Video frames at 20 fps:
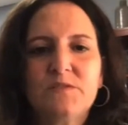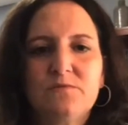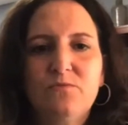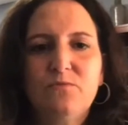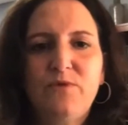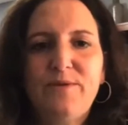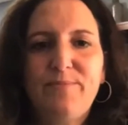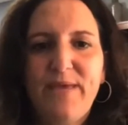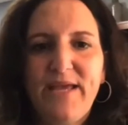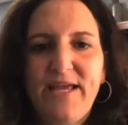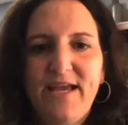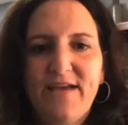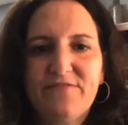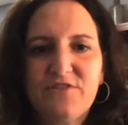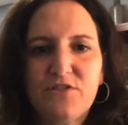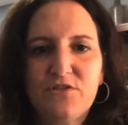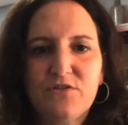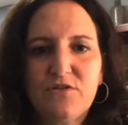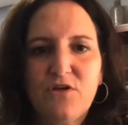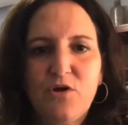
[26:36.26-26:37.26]
we may have
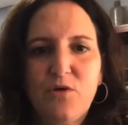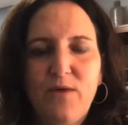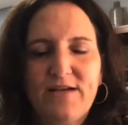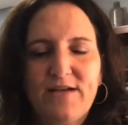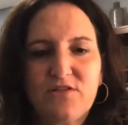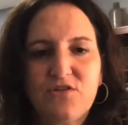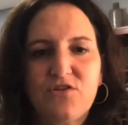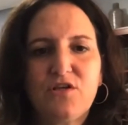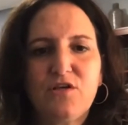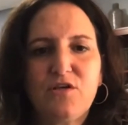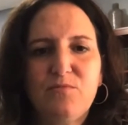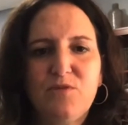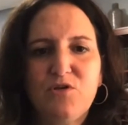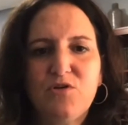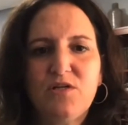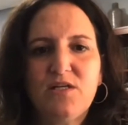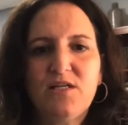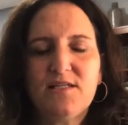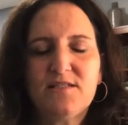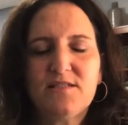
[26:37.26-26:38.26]
to go out to the
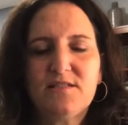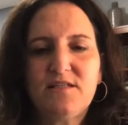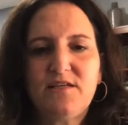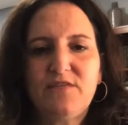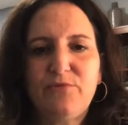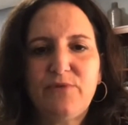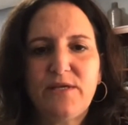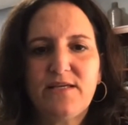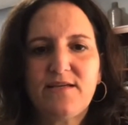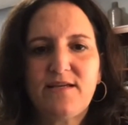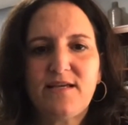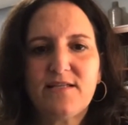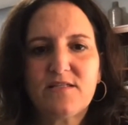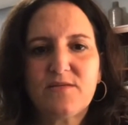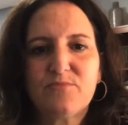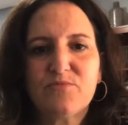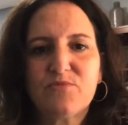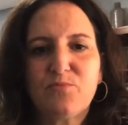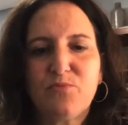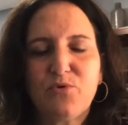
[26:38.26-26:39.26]
community and see if we could get
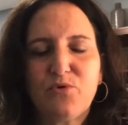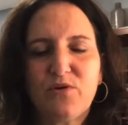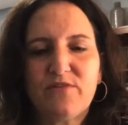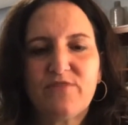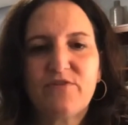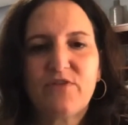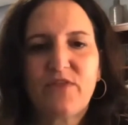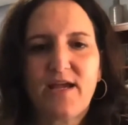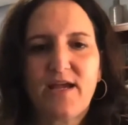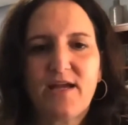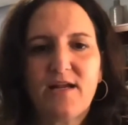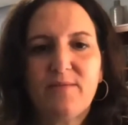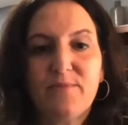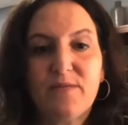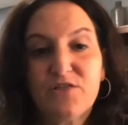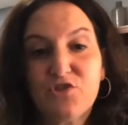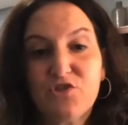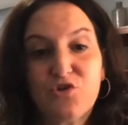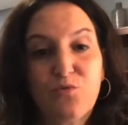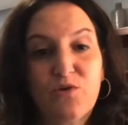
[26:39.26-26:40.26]
some support for that. I'm
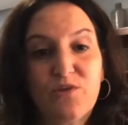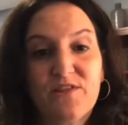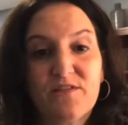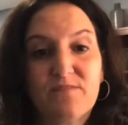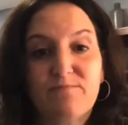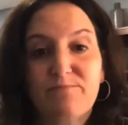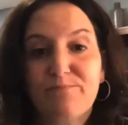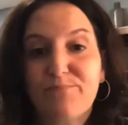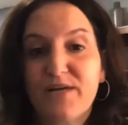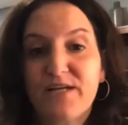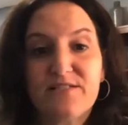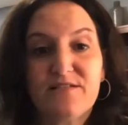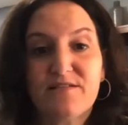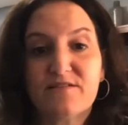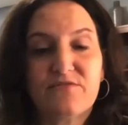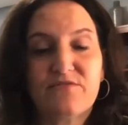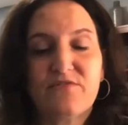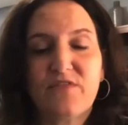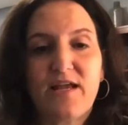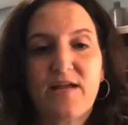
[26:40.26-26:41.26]
not sure what the
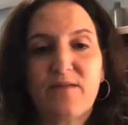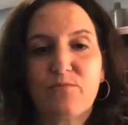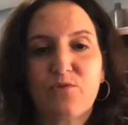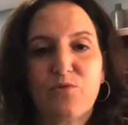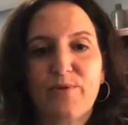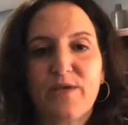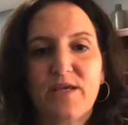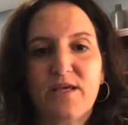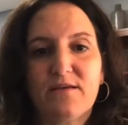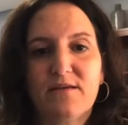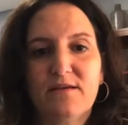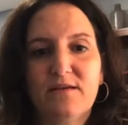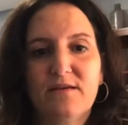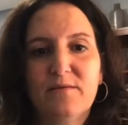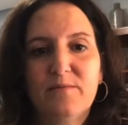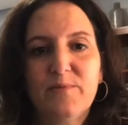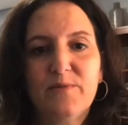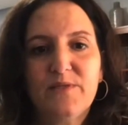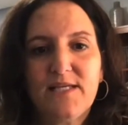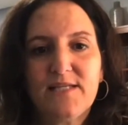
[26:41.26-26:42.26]
prices of that will be,
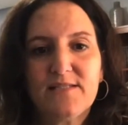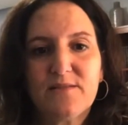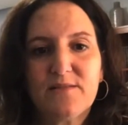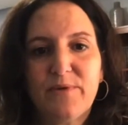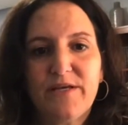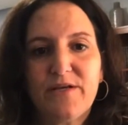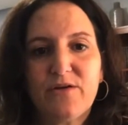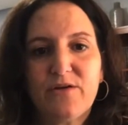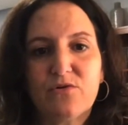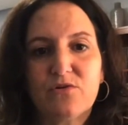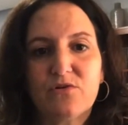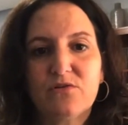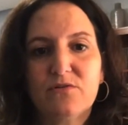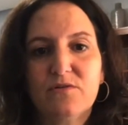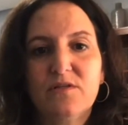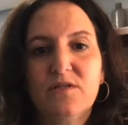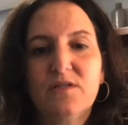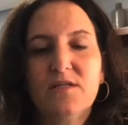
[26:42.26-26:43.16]
but that's my goal.